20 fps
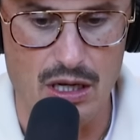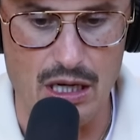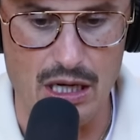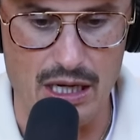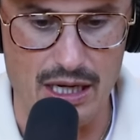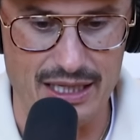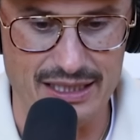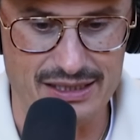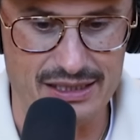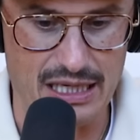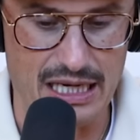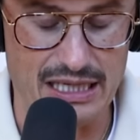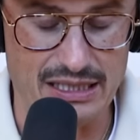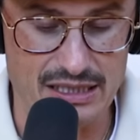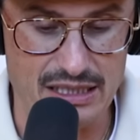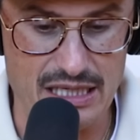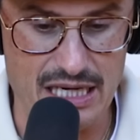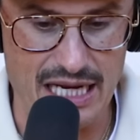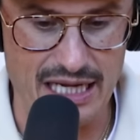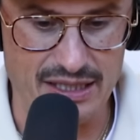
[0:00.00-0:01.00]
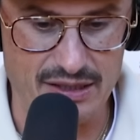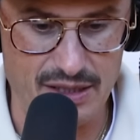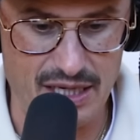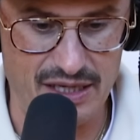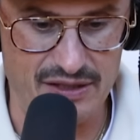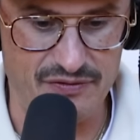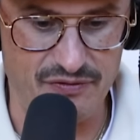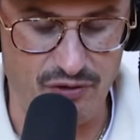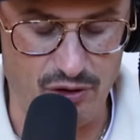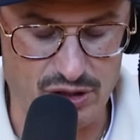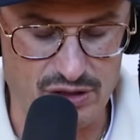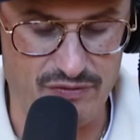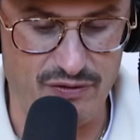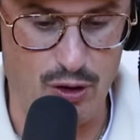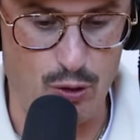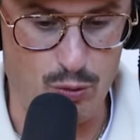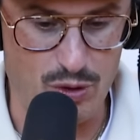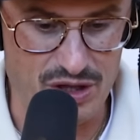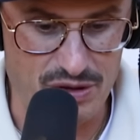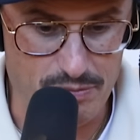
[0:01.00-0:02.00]
Uh, it's it's it's it's first of
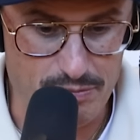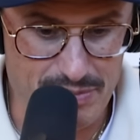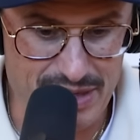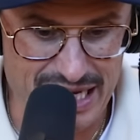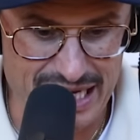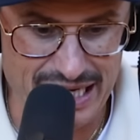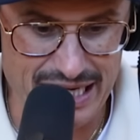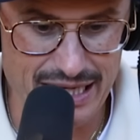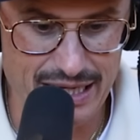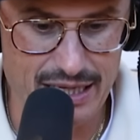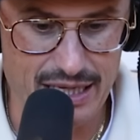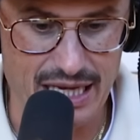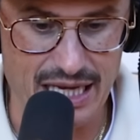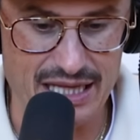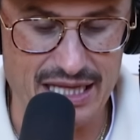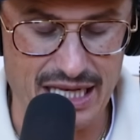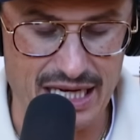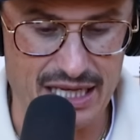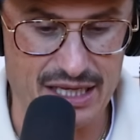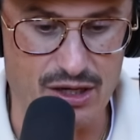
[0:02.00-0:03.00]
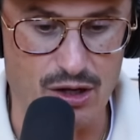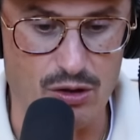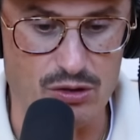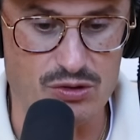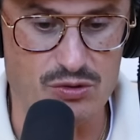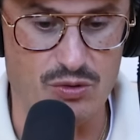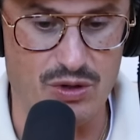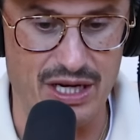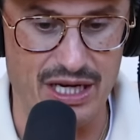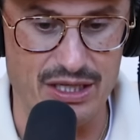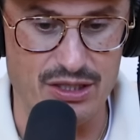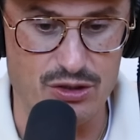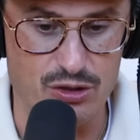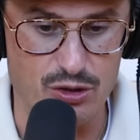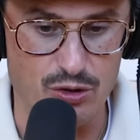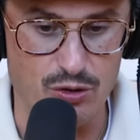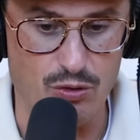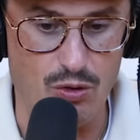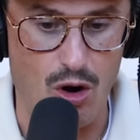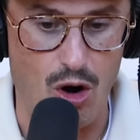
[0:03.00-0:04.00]
all with me, and then it goes
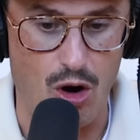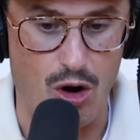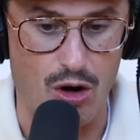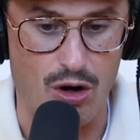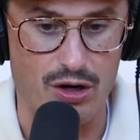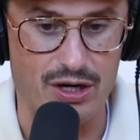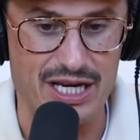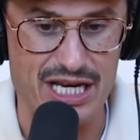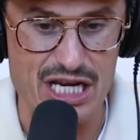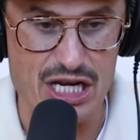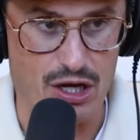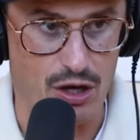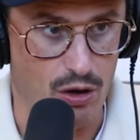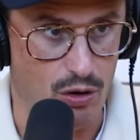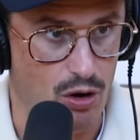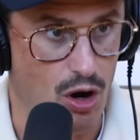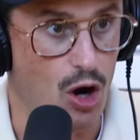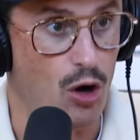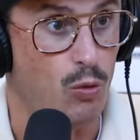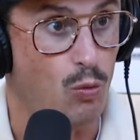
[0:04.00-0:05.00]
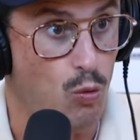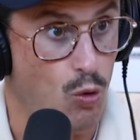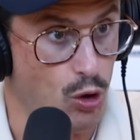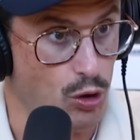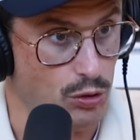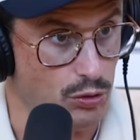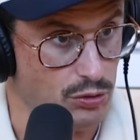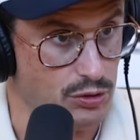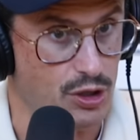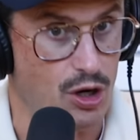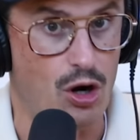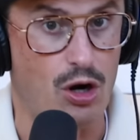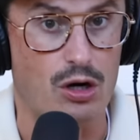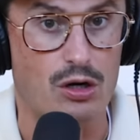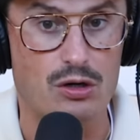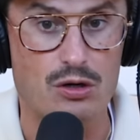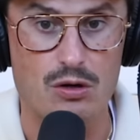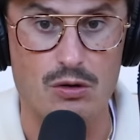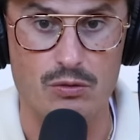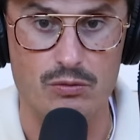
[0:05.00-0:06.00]
into our eco, our world,
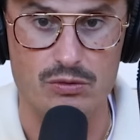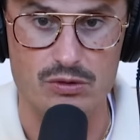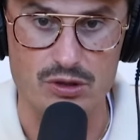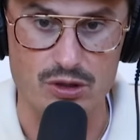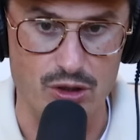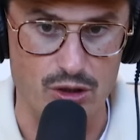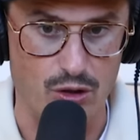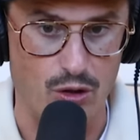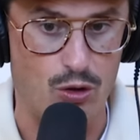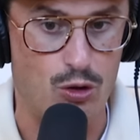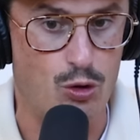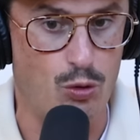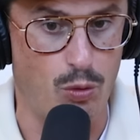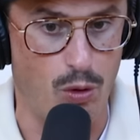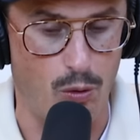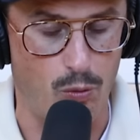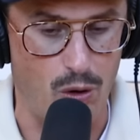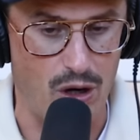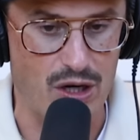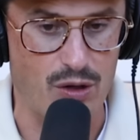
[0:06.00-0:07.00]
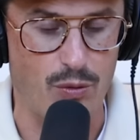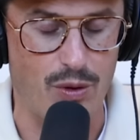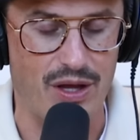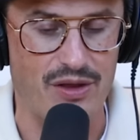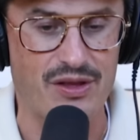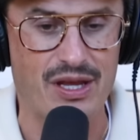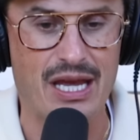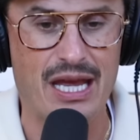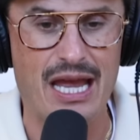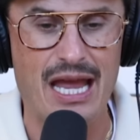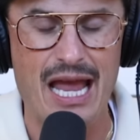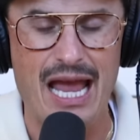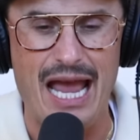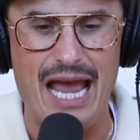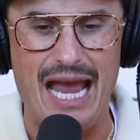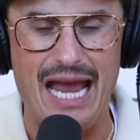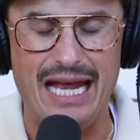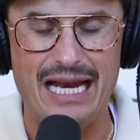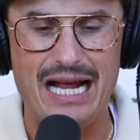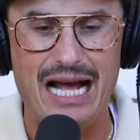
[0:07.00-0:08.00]
our you know who we're working with.
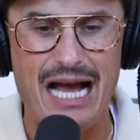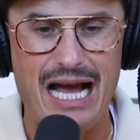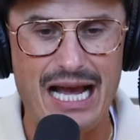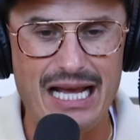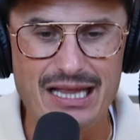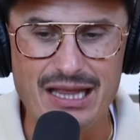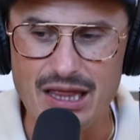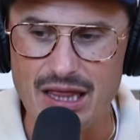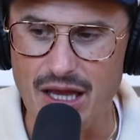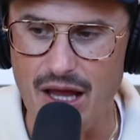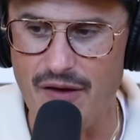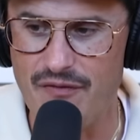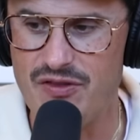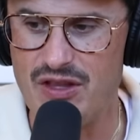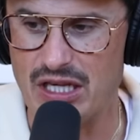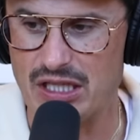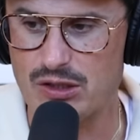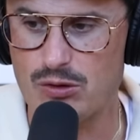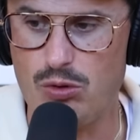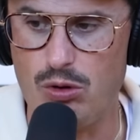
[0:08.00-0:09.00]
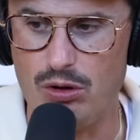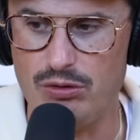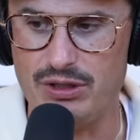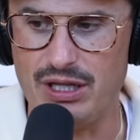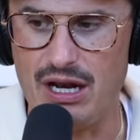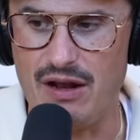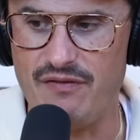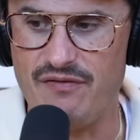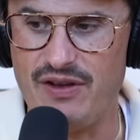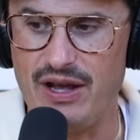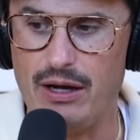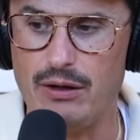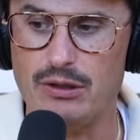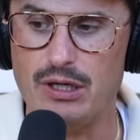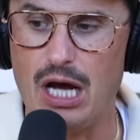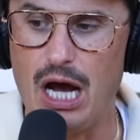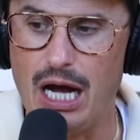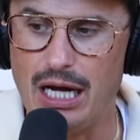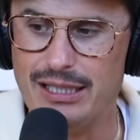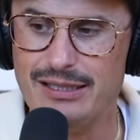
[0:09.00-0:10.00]
And I love this quote that I
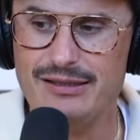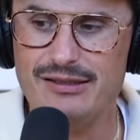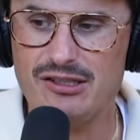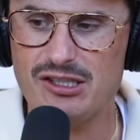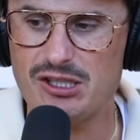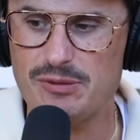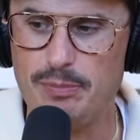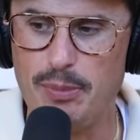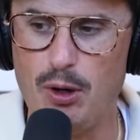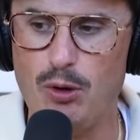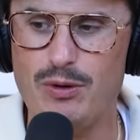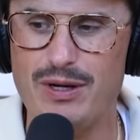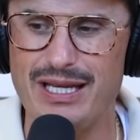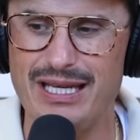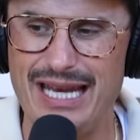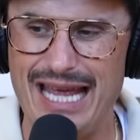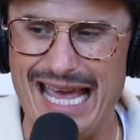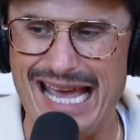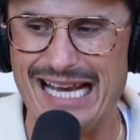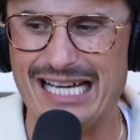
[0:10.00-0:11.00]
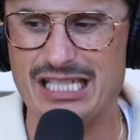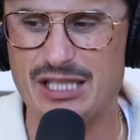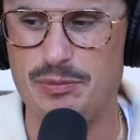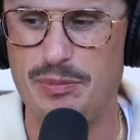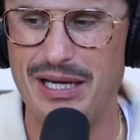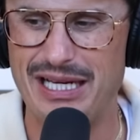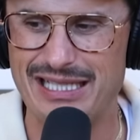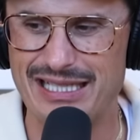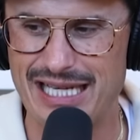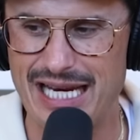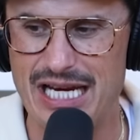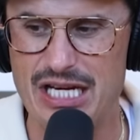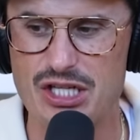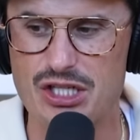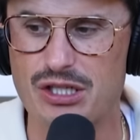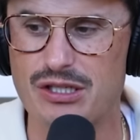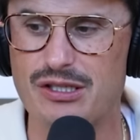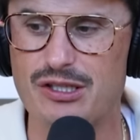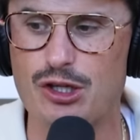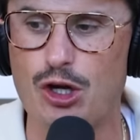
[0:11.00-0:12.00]
found: "Unspoken
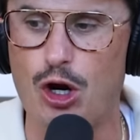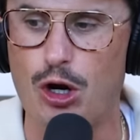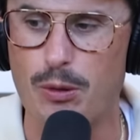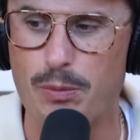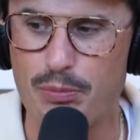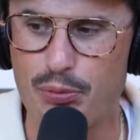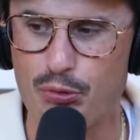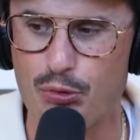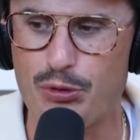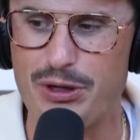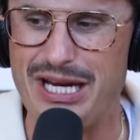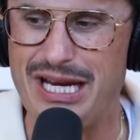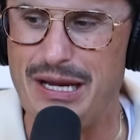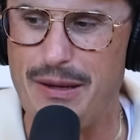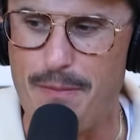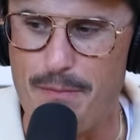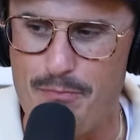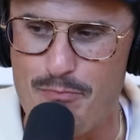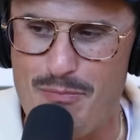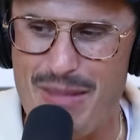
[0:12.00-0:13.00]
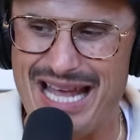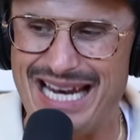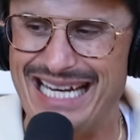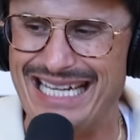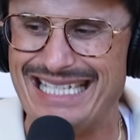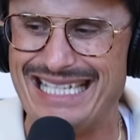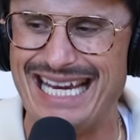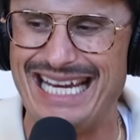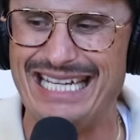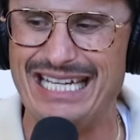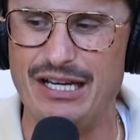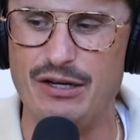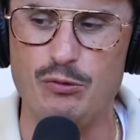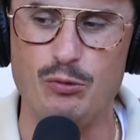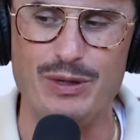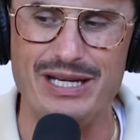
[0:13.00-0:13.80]
expectations are premeditated